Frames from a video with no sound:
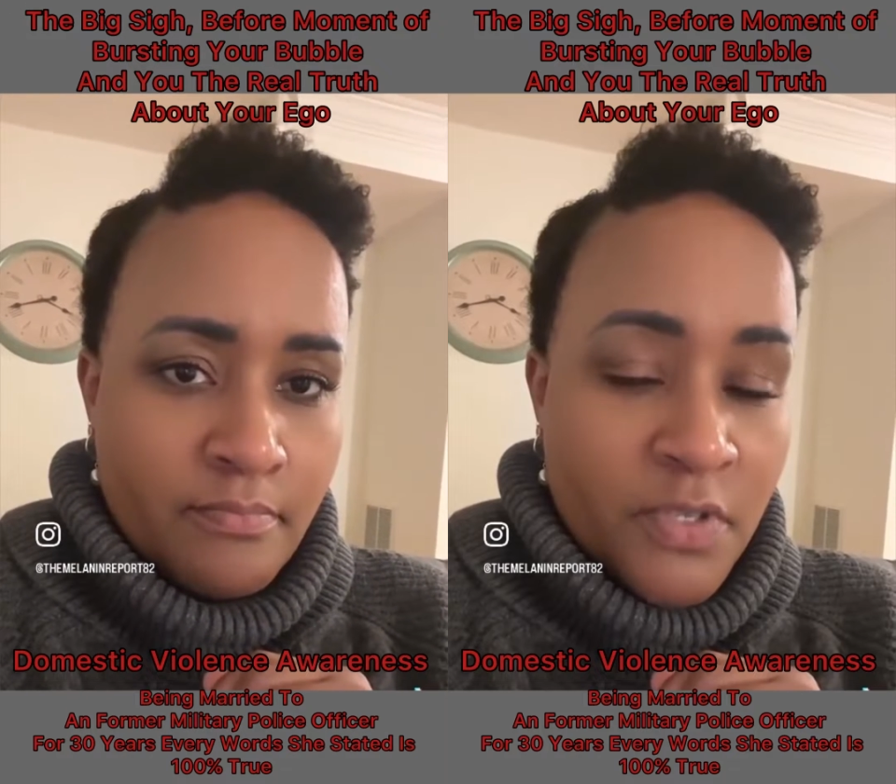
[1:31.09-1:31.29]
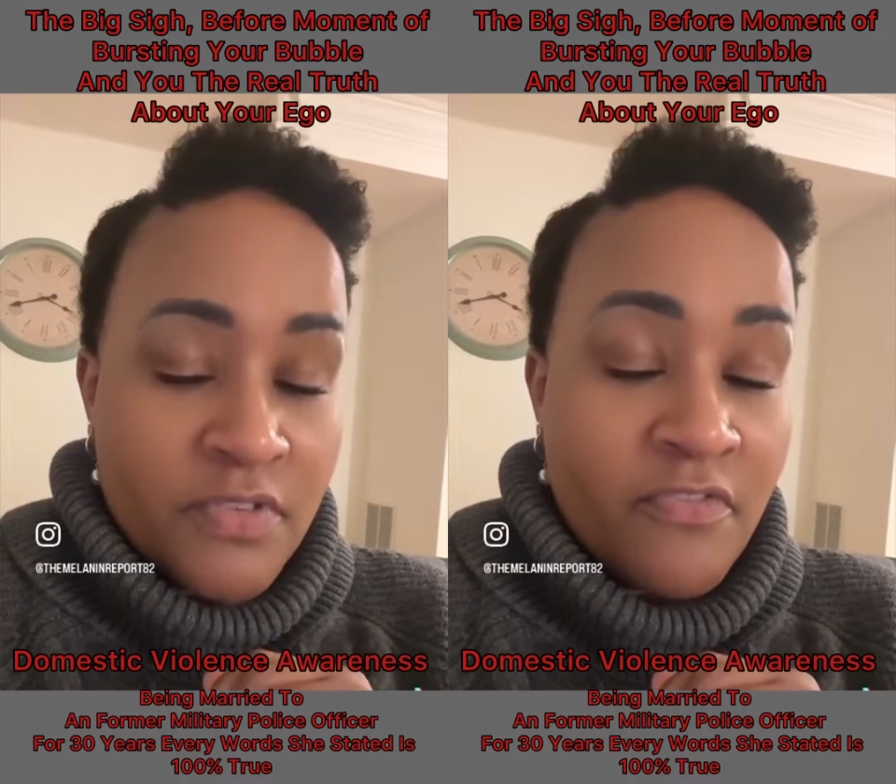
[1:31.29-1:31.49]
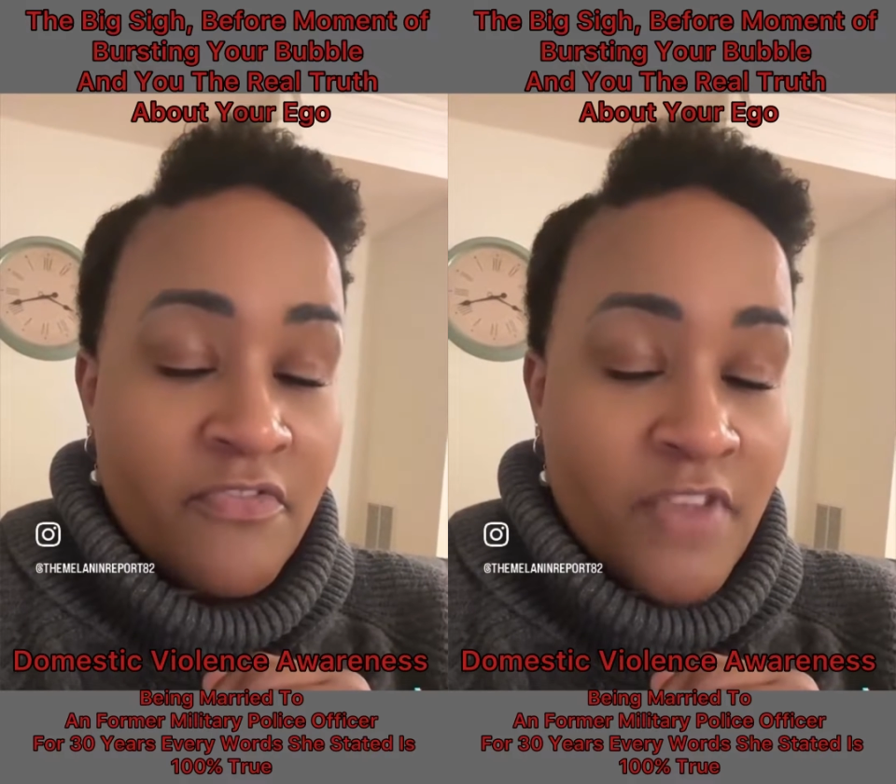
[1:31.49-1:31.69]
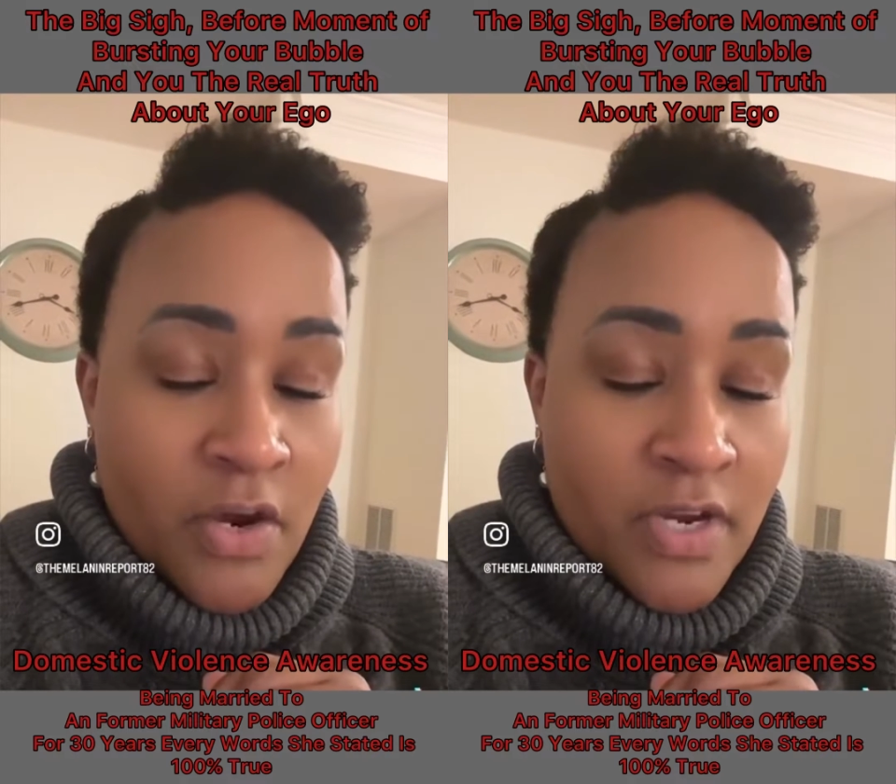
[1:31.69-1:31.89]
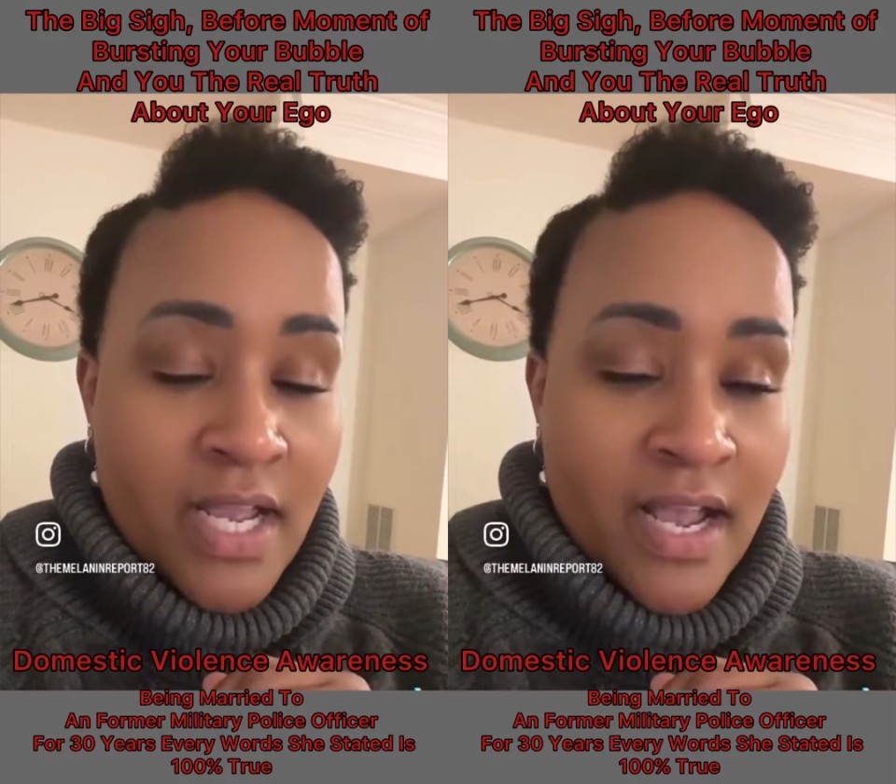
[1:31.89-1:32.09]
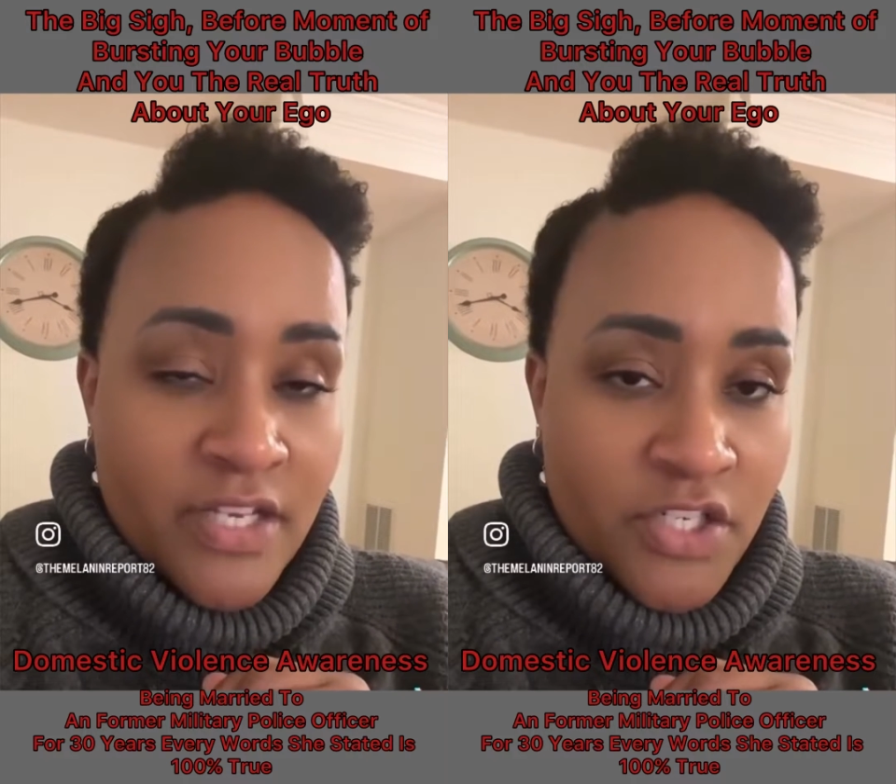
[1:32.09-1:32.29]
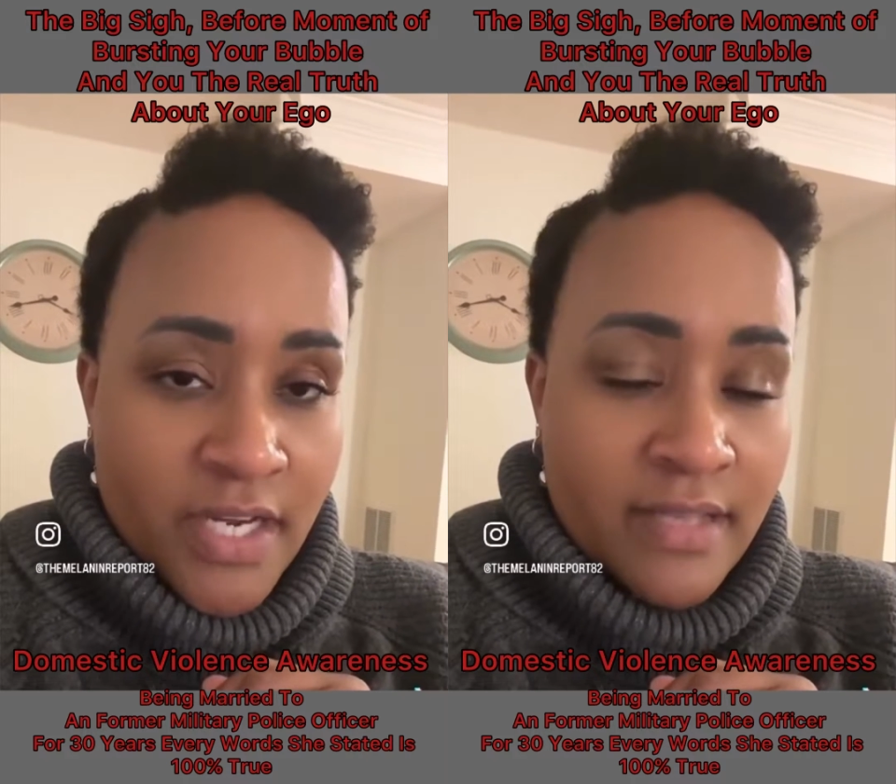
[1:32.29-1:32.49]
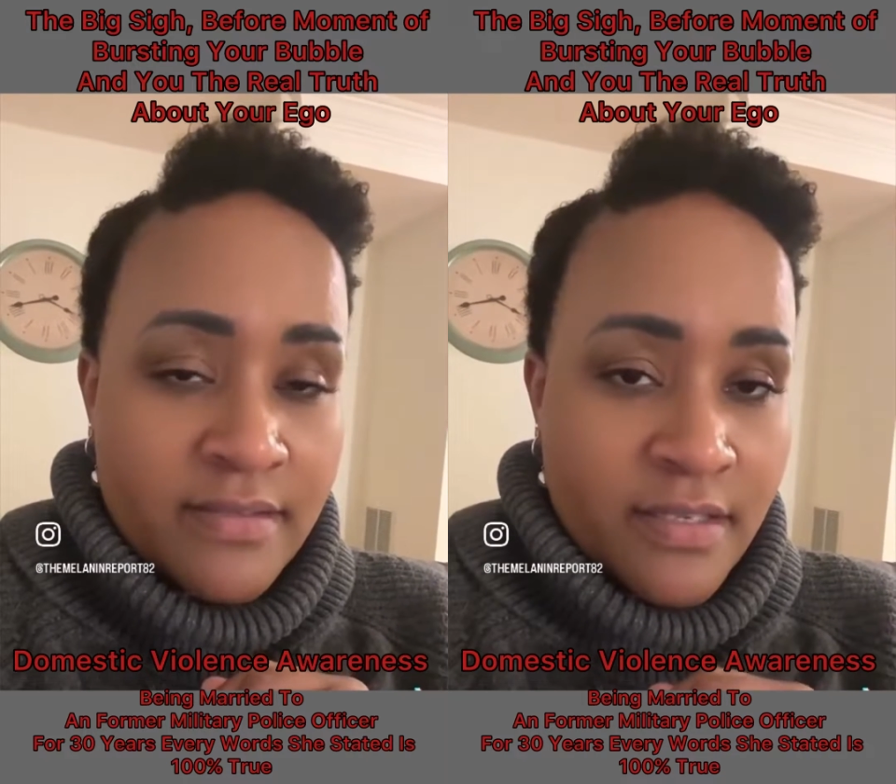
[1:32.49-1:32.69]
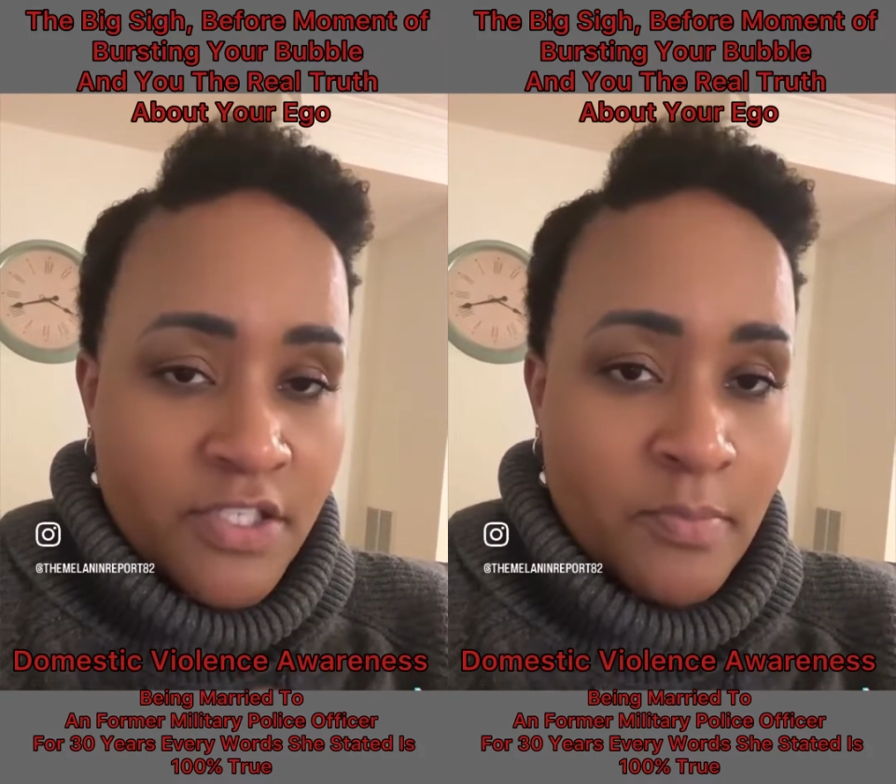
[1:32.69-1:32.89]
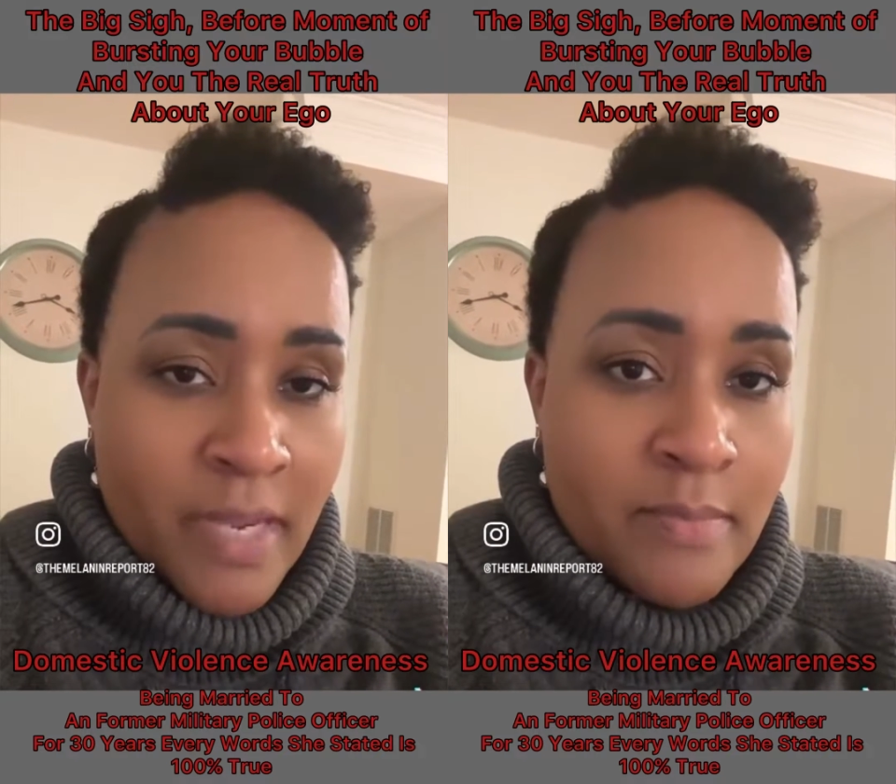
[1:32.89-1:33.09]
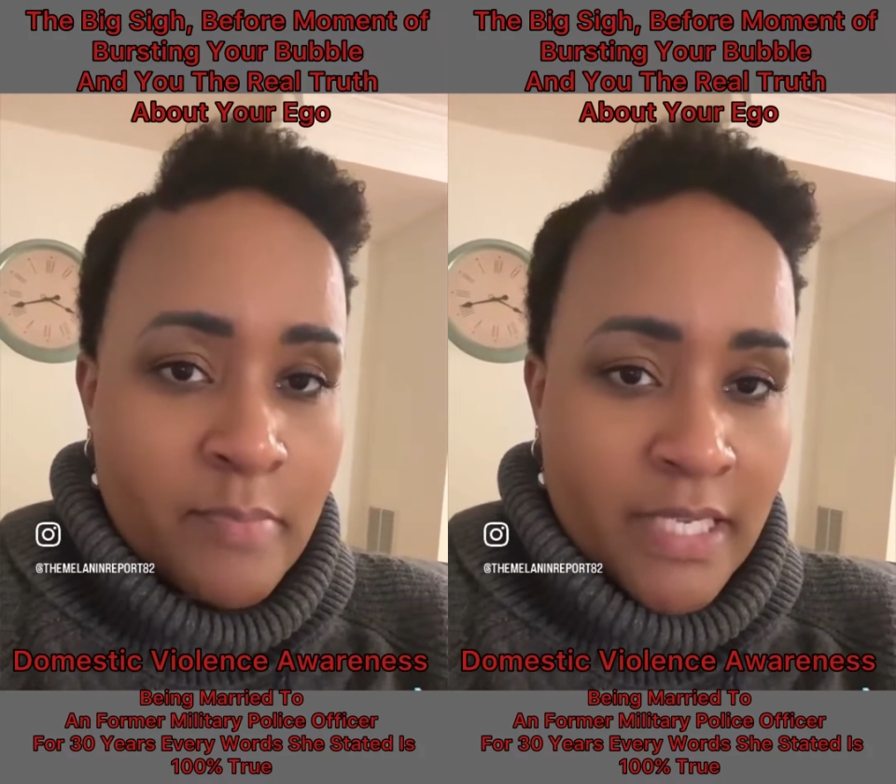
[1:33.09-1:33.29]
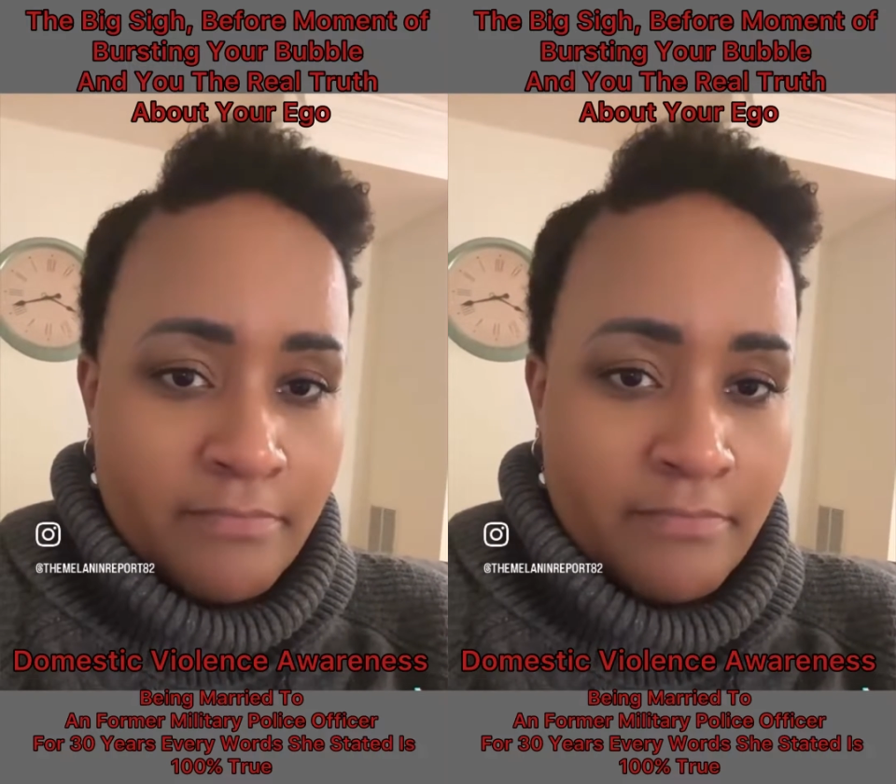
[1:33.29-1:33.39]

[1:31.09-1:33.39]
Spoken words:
There's a very high chance that you might be.